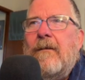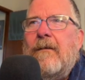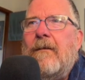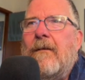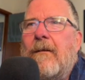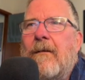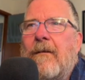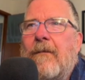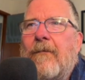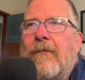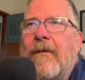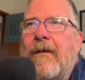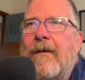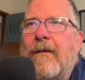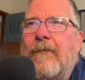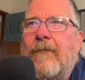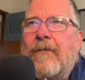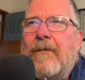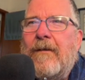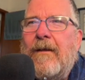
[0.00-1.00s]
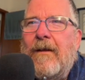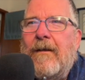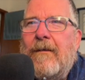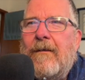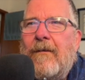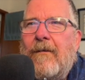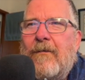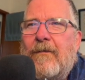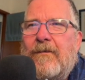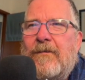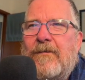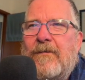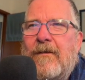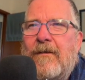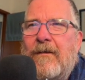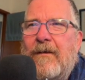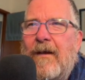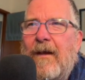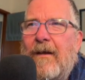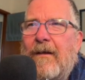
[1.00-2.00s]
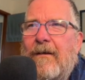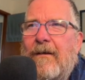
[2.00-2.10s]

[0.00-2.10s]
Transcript: All right, we're getting close to the end